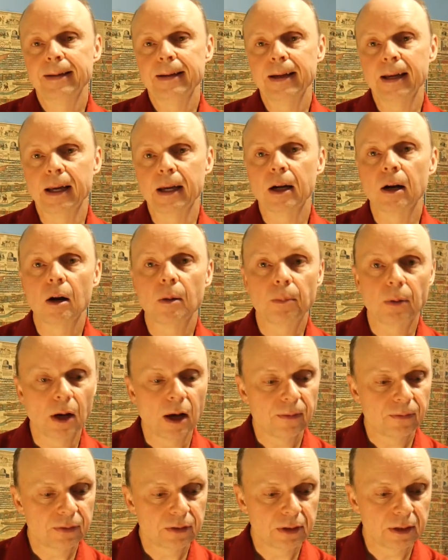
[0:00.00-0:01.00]
in our
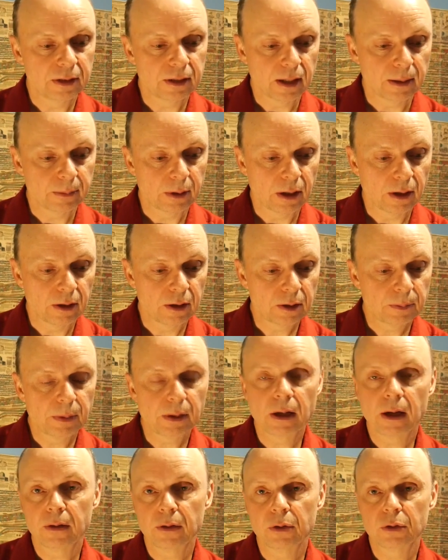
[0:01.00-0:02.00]
prophecy seminars,
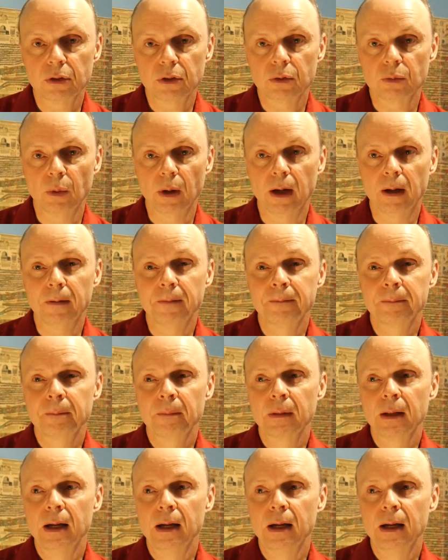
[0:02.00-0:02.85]
but others as well.